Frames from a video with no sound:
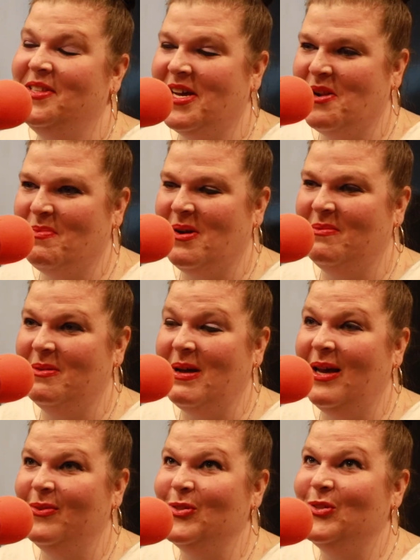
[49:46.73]
not a problem.
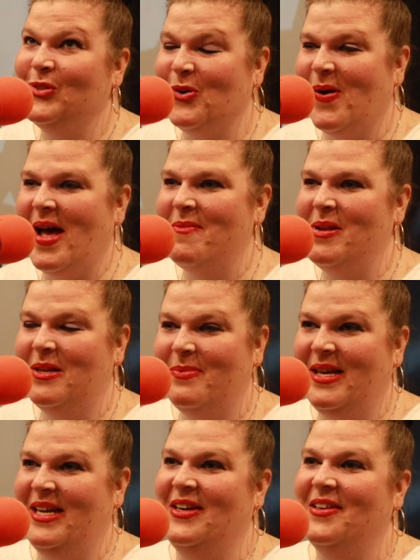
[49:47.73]
I was so happy to
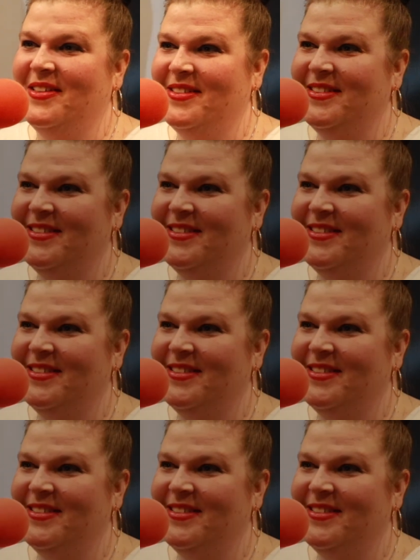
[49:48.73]
be here.